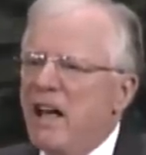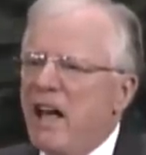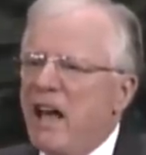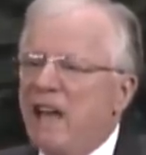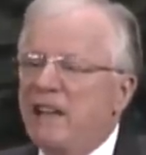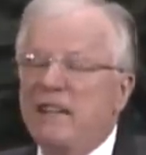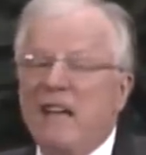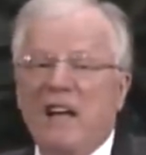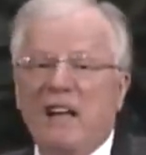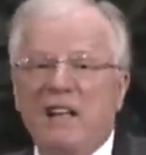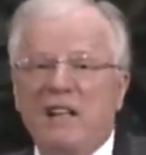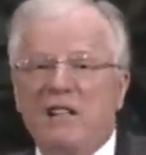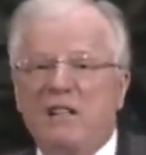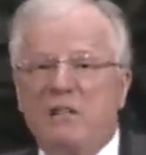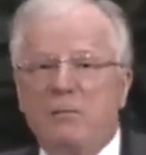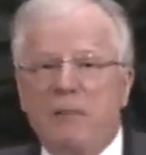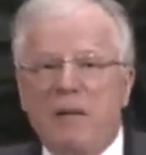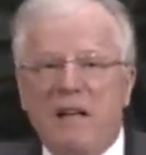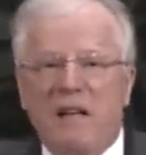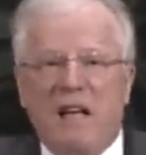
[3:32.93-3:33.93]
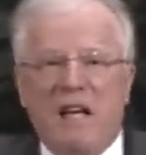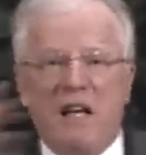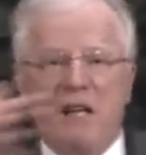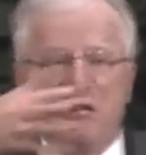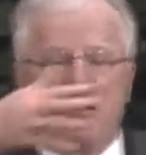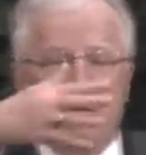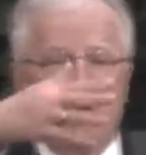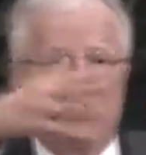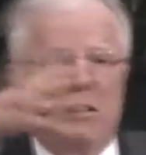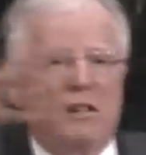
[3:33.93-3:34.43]
And yet he's
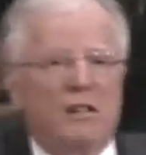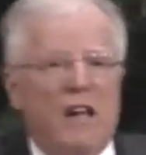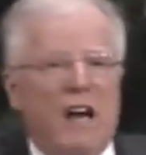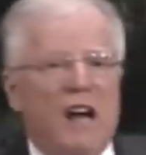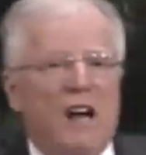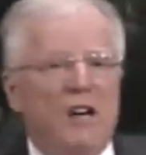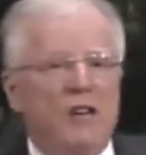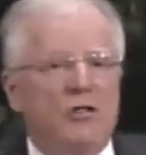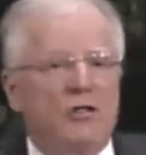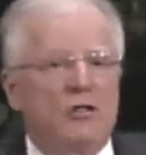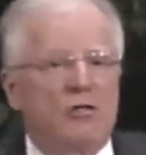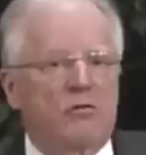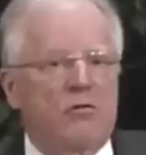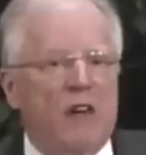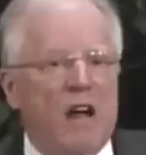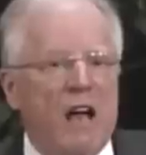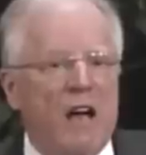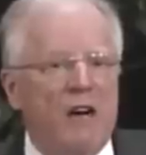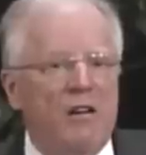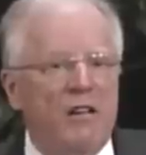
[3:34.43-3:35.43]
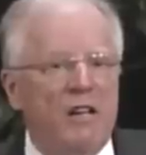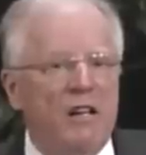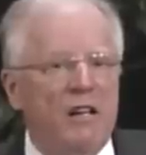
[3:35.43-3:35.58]
speaking to a large crowd